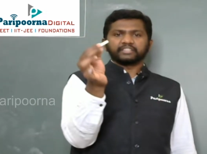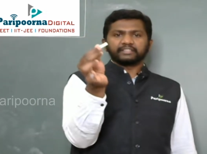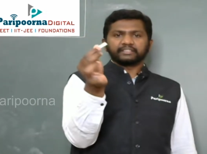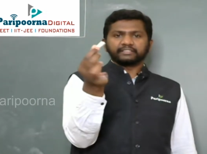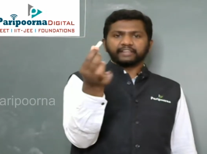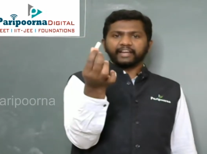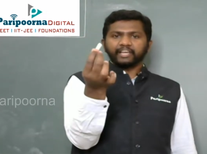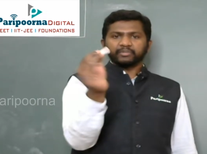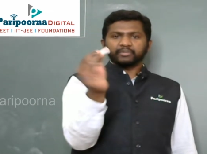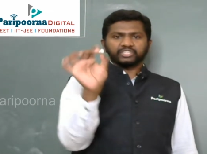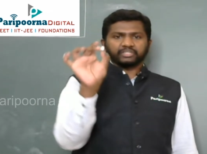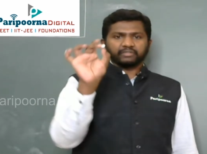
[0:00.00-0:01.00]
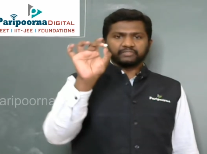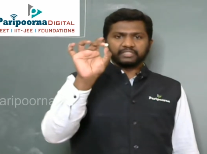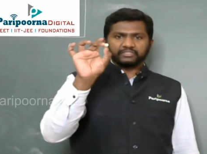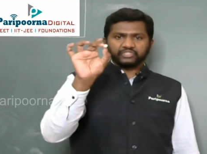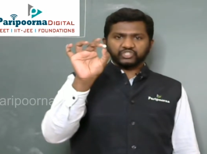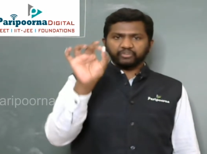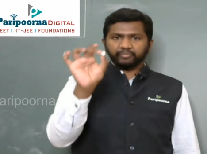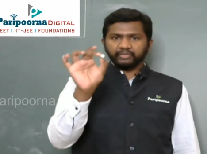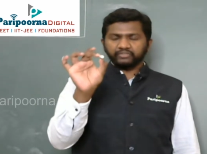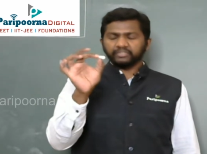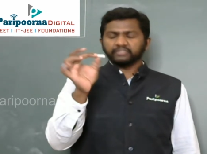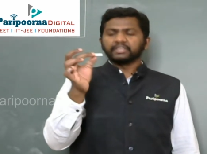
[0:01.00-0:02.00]
The three dimension of this chalk
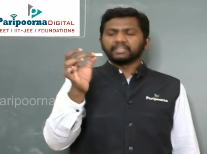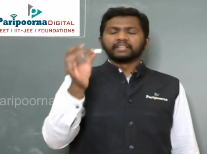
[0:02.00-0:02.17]
piece is